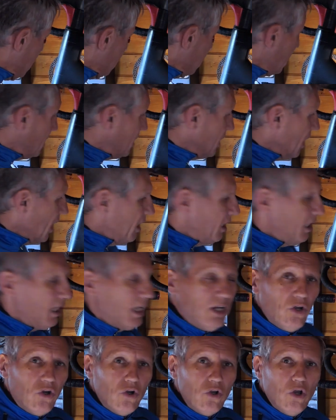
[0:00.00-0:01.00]
has a
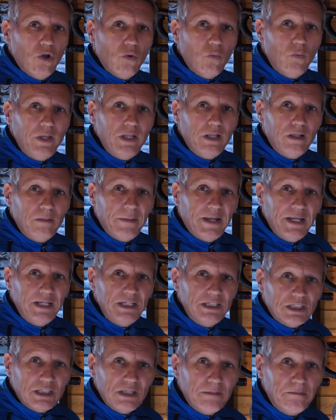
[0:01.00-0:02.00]
slightly longer
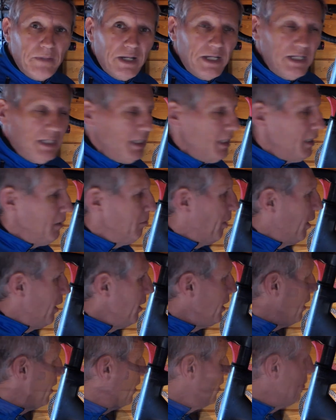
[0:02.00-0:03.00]
wheelbase than my
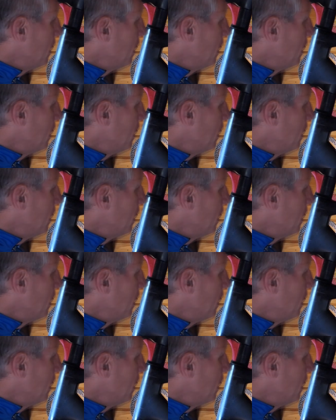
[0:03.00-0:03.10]
e-bike.